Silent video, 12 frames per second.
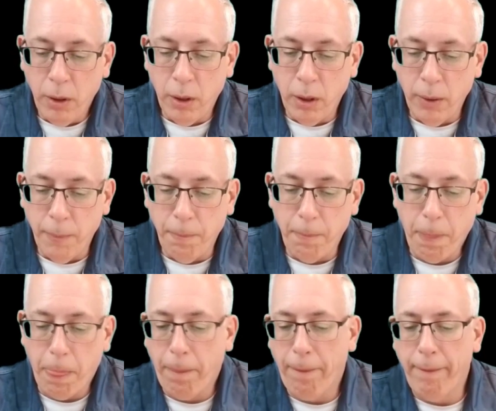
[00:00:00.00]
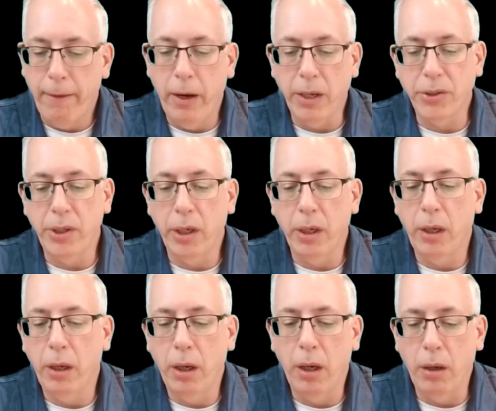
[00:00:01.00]
Um, the next thing
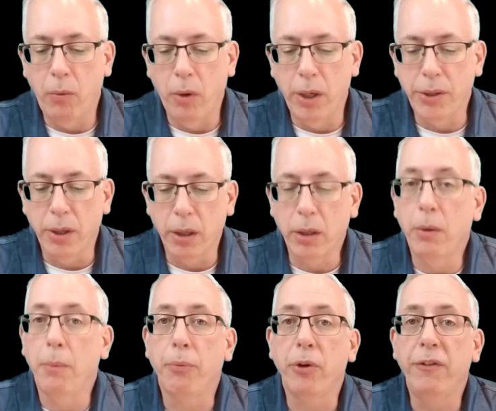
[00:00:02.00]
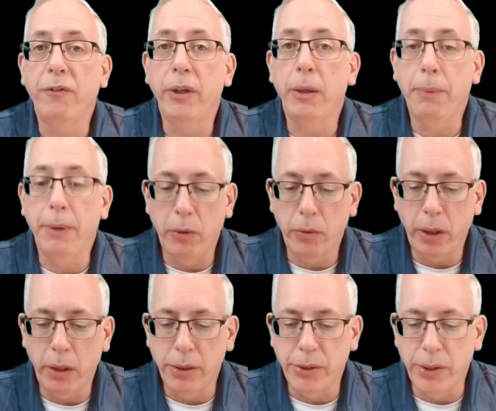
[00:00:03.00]
I want to talk briefly about
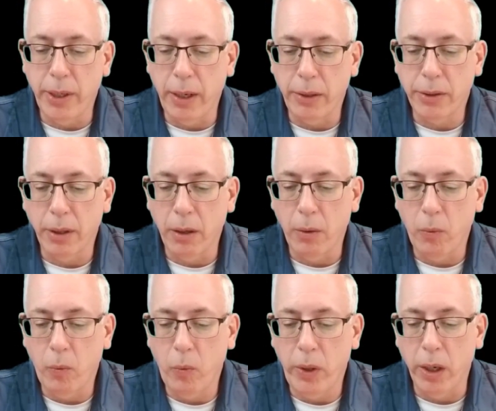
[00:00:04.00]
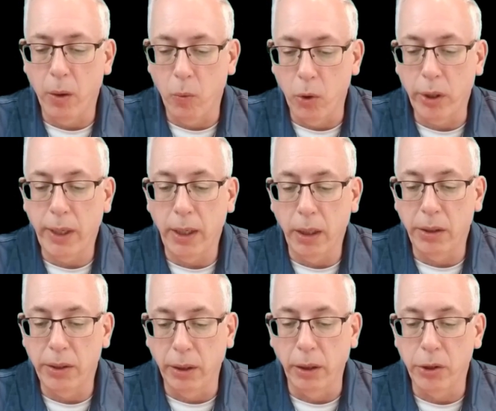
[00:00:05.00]
is that uh, we are working
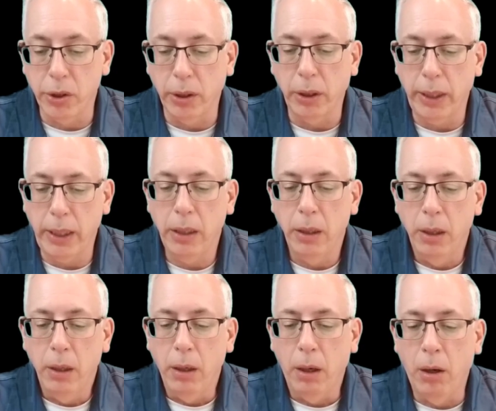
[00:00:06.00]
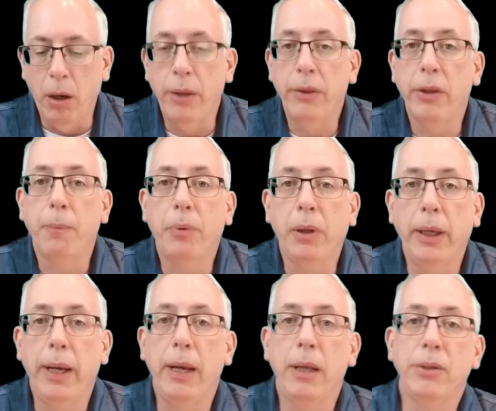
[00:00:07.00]
diligently on the
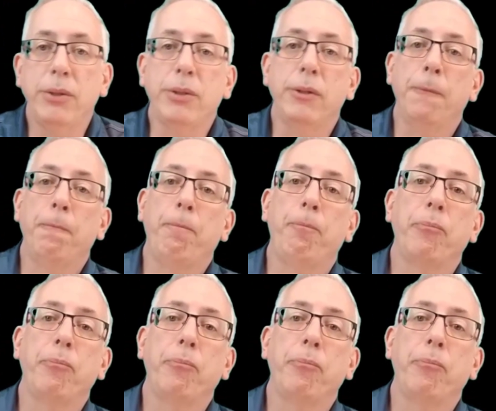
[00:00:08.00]
plans